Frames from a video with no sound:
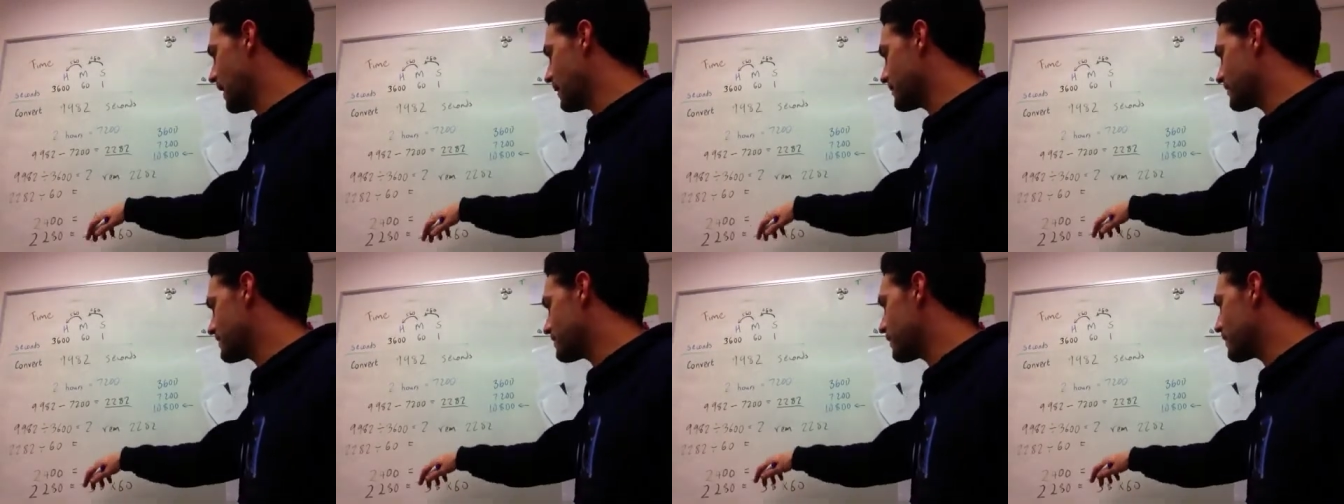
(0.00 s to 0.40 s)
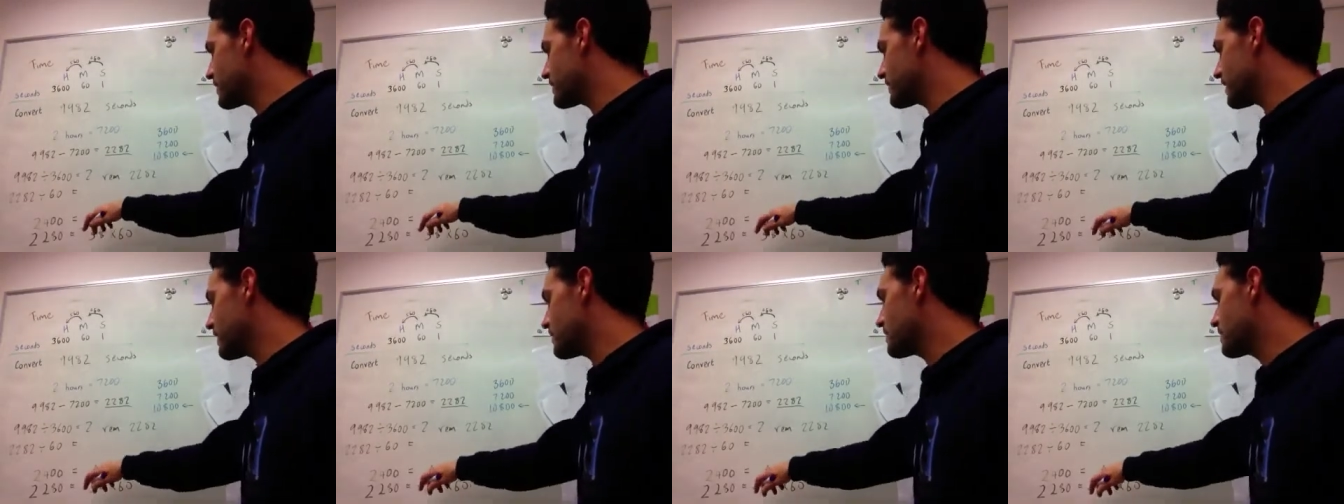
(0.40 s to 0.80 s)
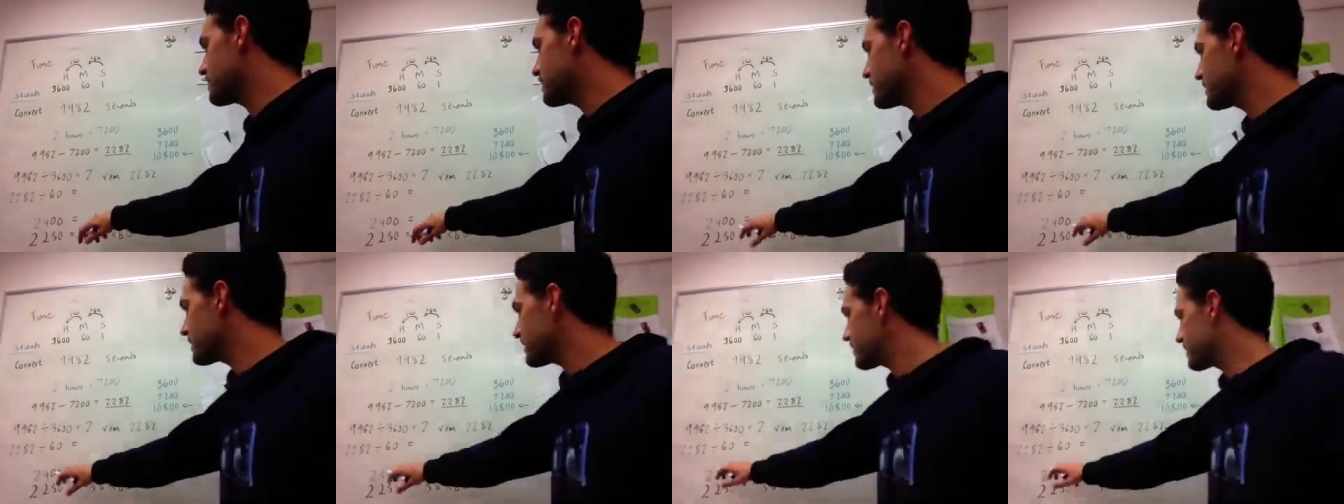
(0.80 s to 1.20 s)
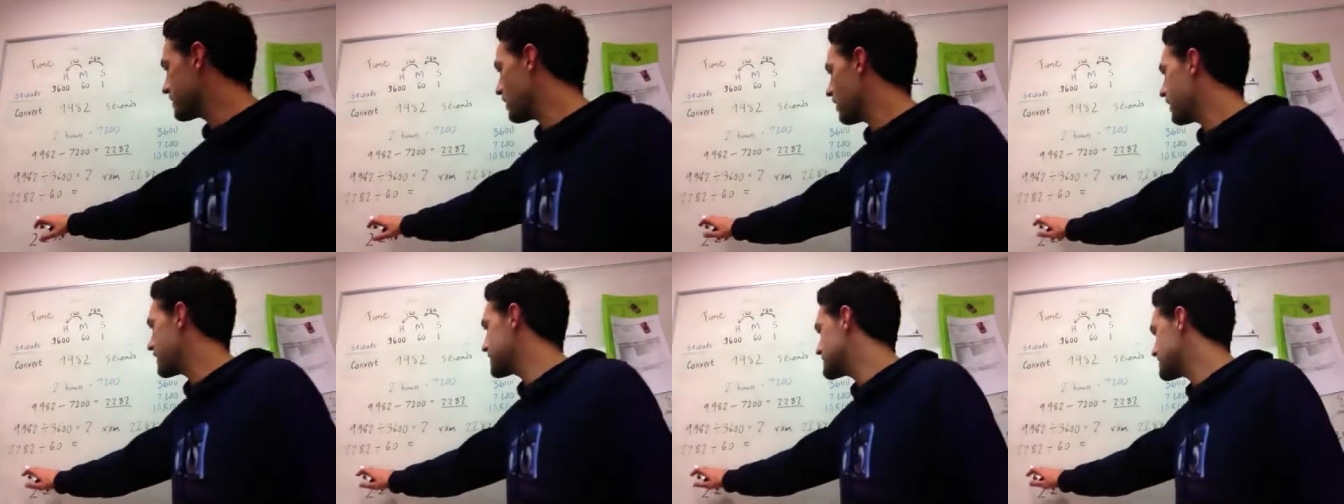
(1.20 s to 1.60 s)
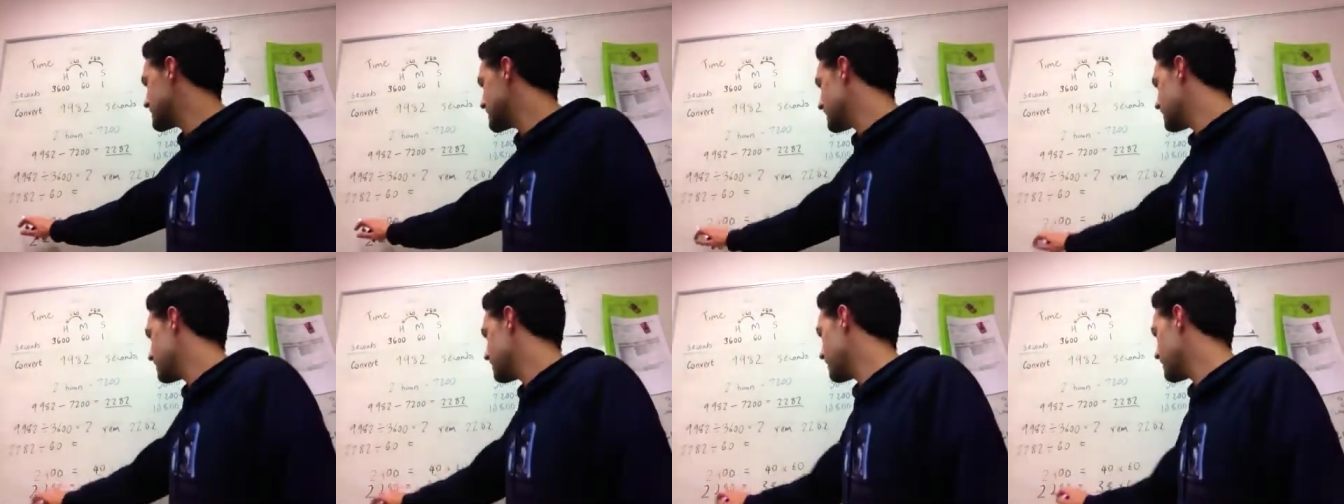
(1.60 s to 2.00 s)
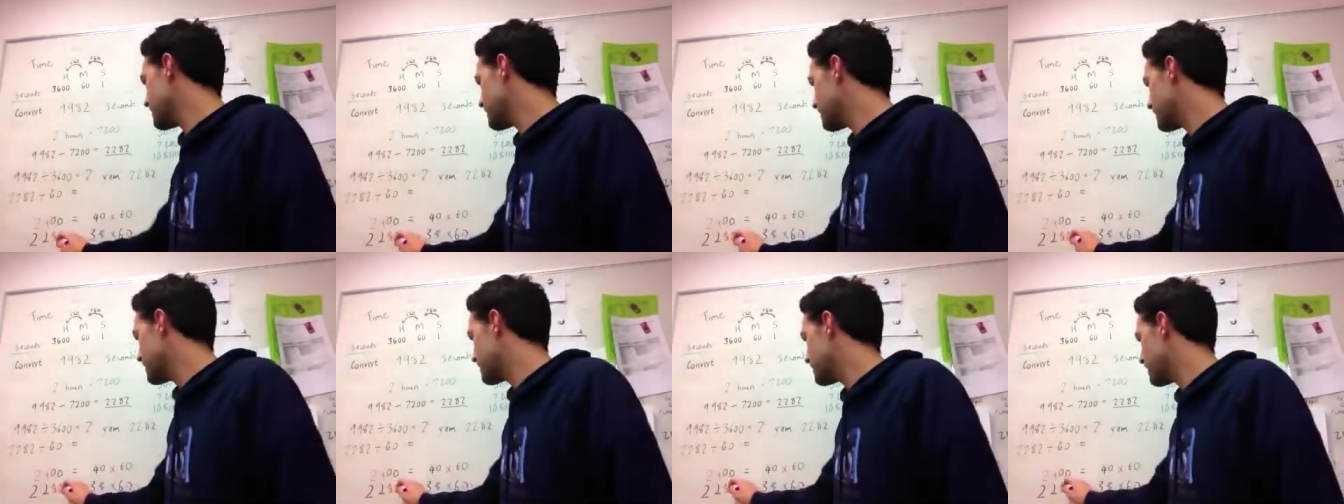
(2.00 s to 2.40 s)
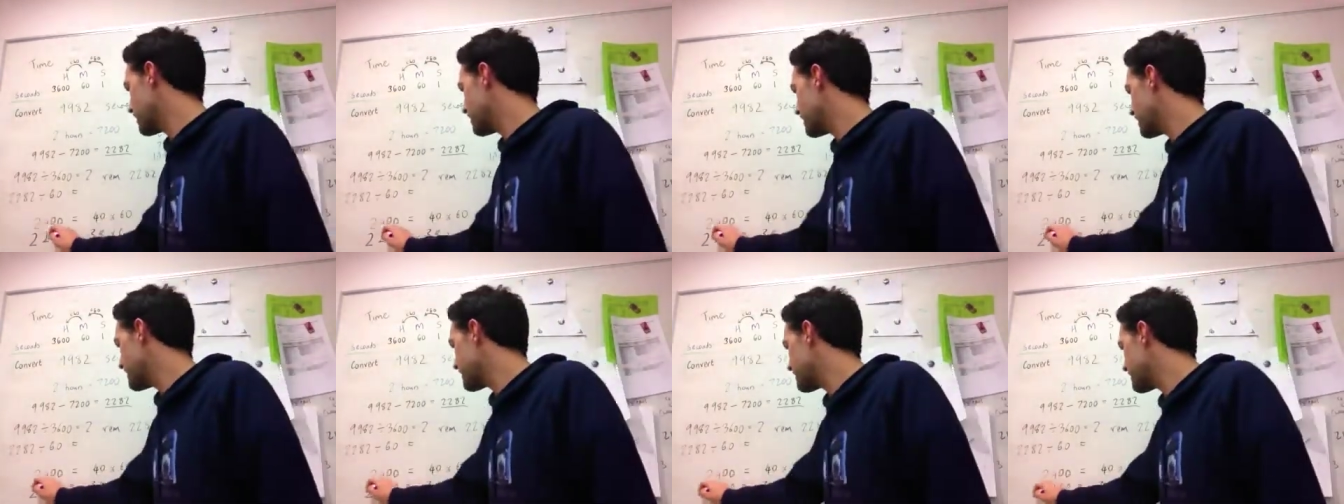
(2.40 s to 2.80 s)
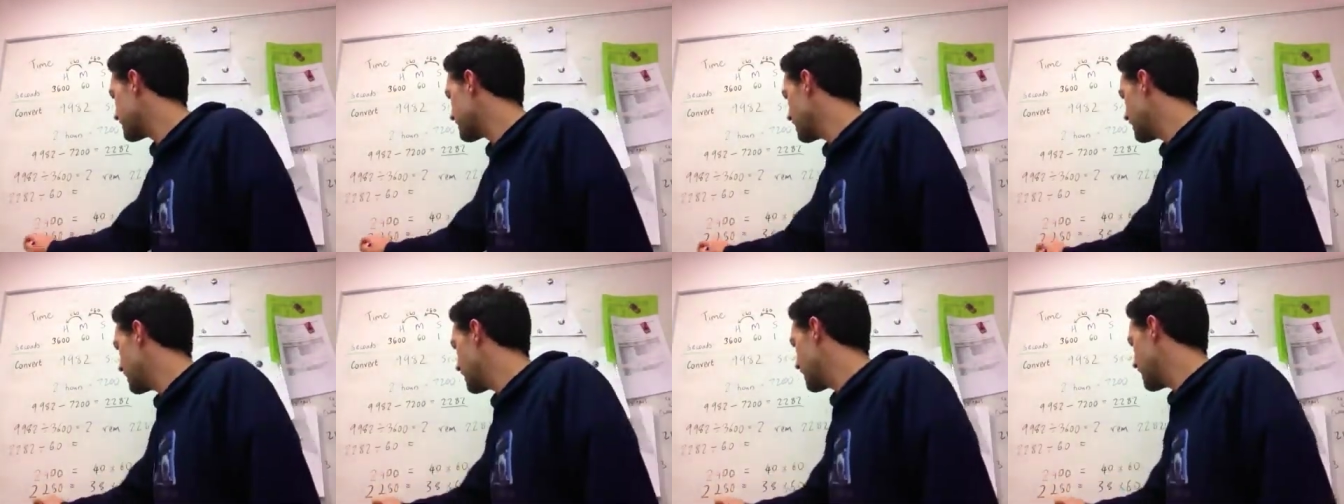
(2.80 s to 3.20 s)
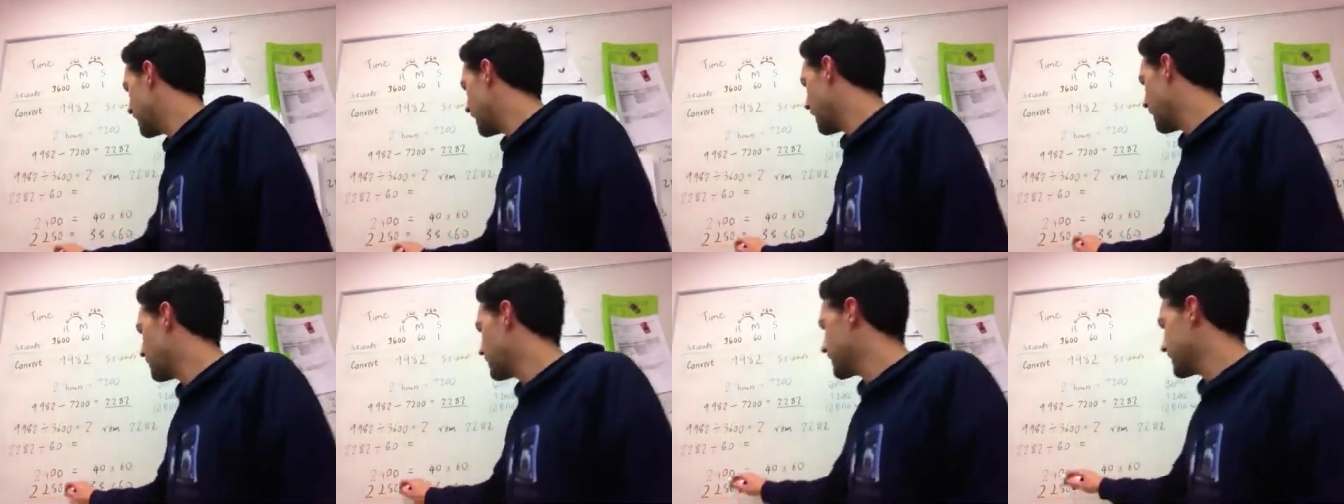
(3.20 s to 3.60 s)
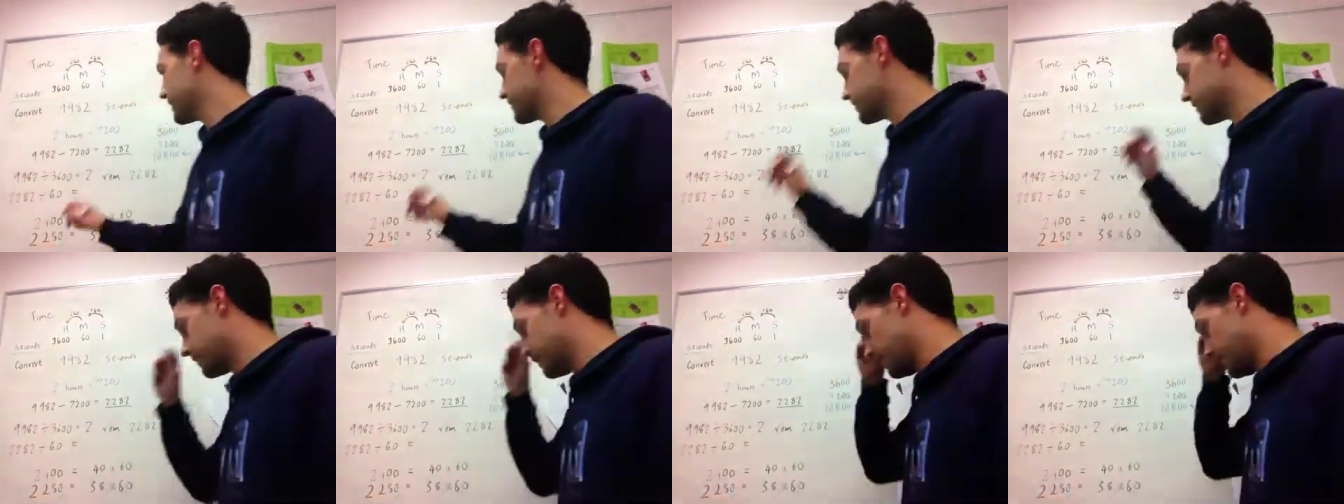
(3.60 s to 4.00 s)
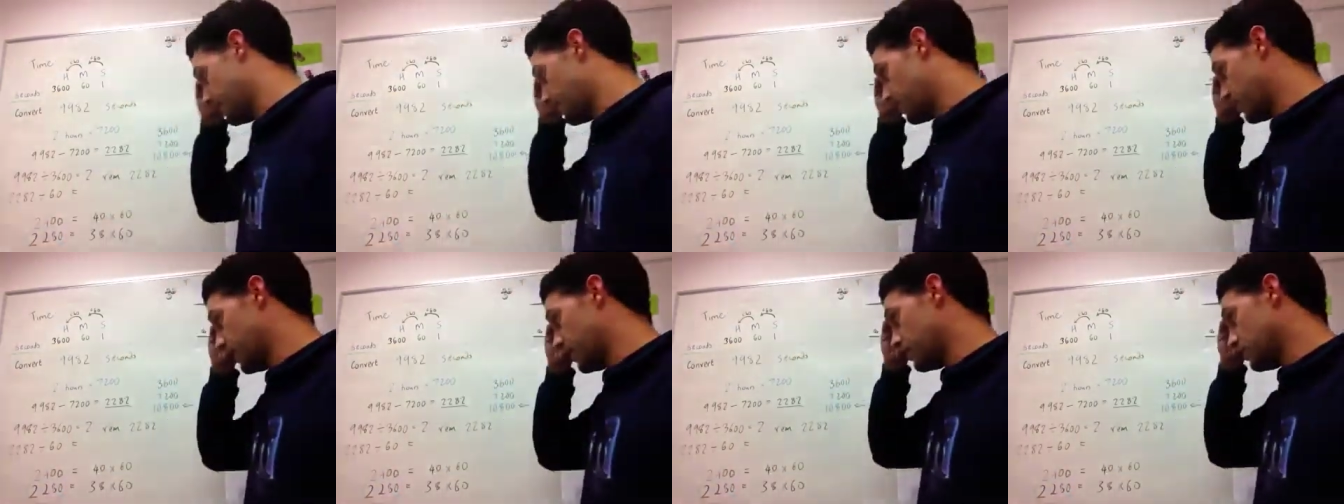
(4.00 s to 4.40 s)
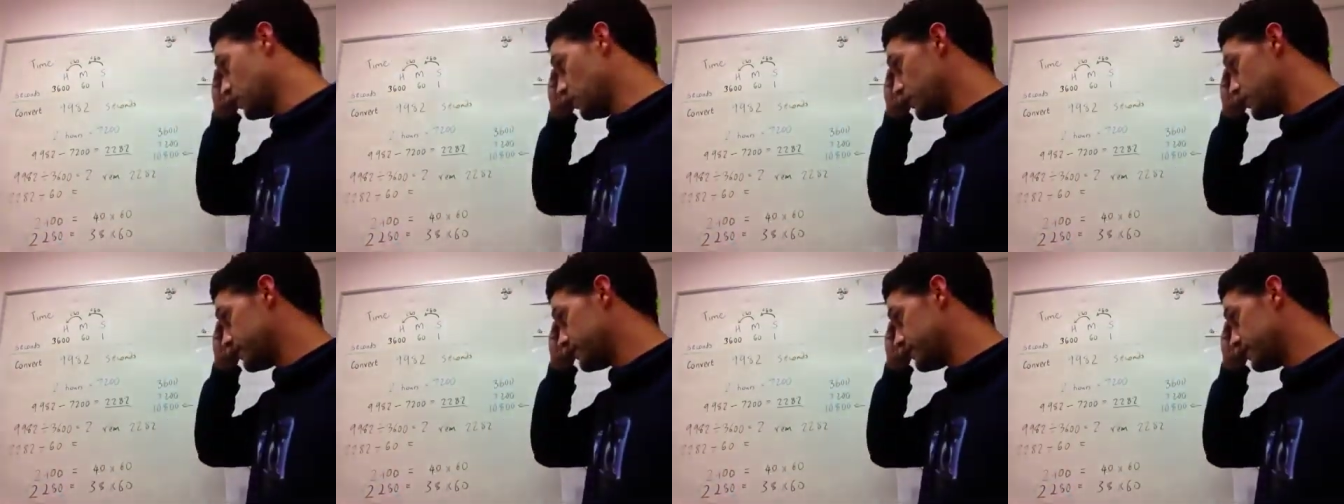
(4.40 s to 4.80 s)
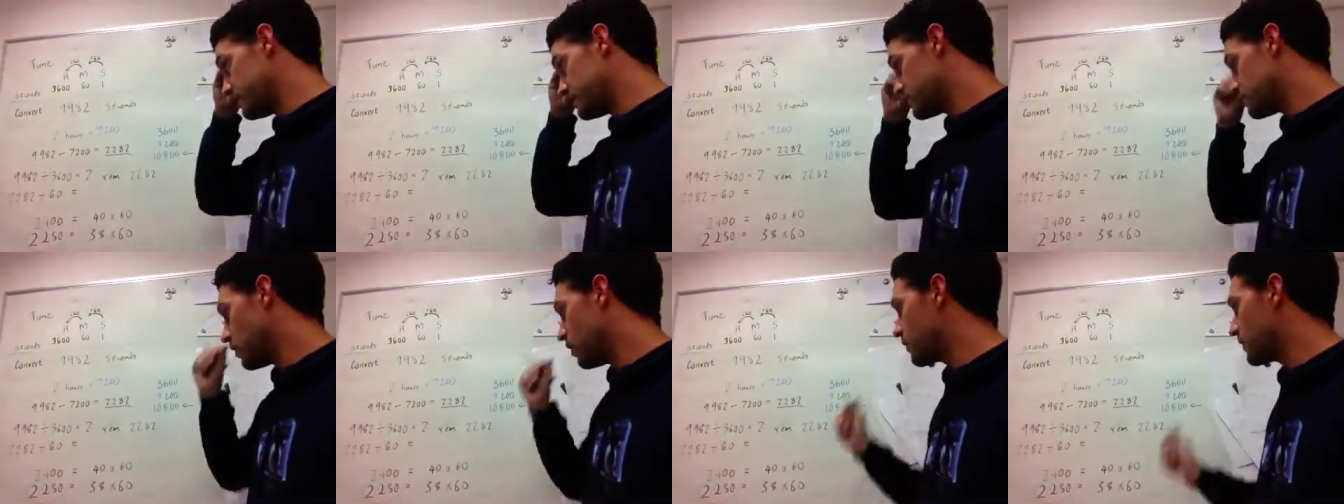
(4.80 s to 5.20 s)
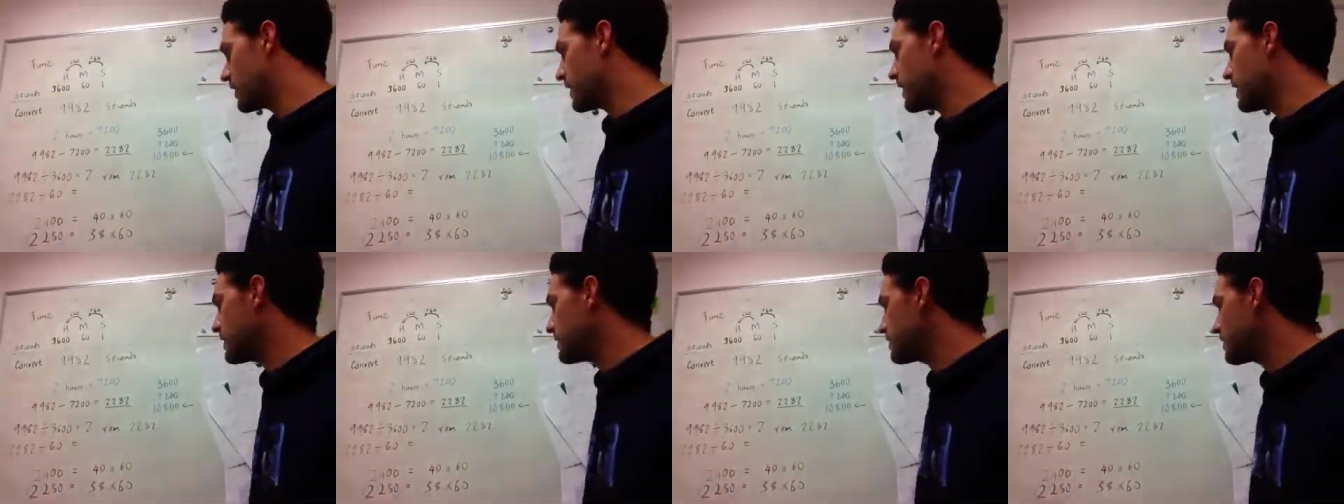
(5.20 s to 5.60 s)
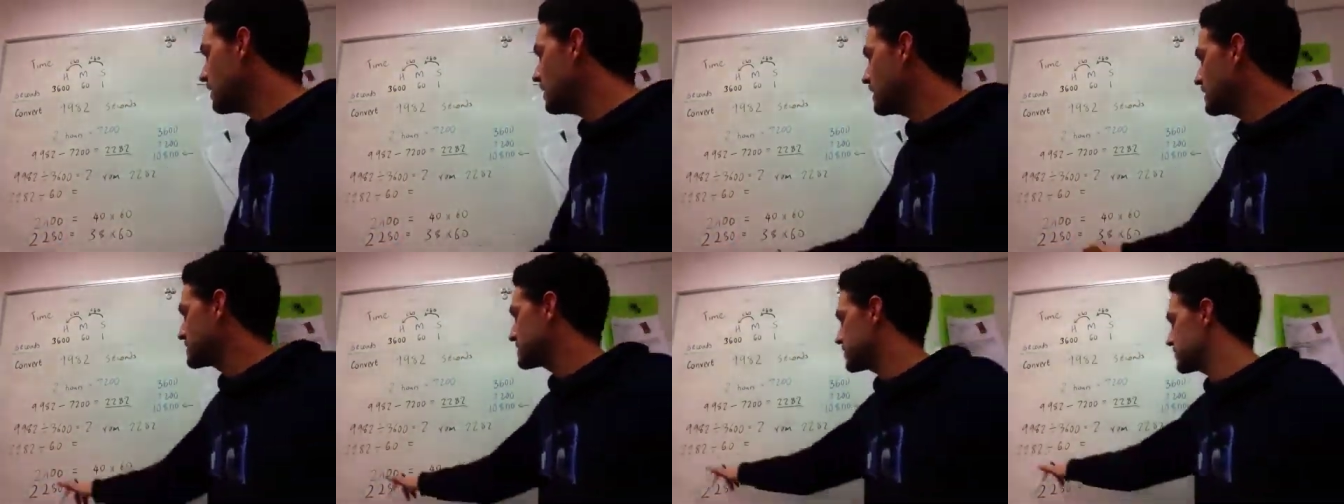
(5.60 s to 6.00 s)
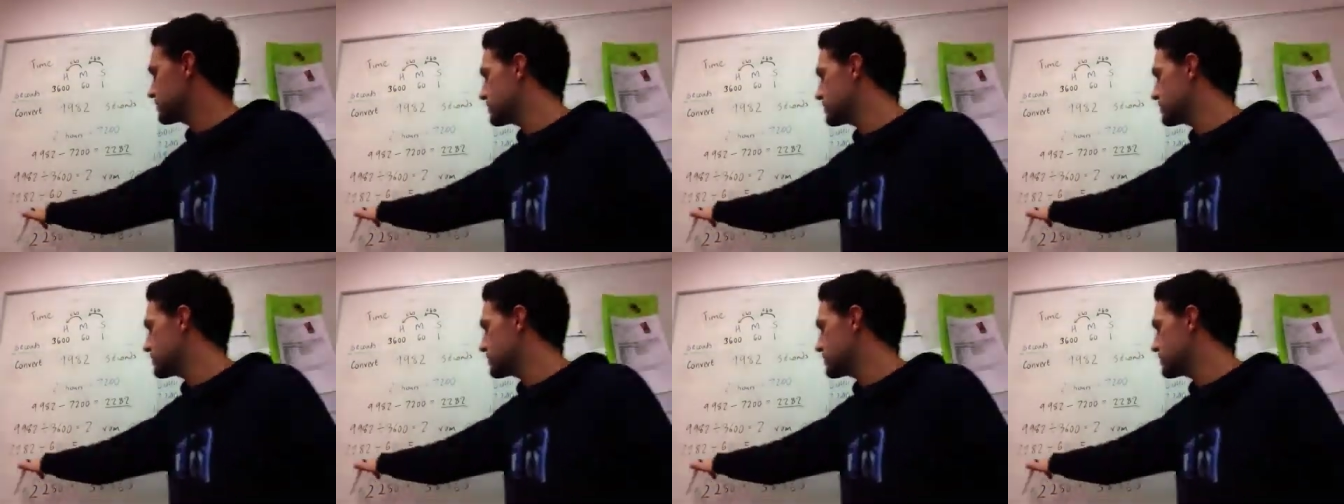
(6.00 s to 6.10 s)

um, so we see that this is going to give us, so this um, is, is pretty close to what we need. So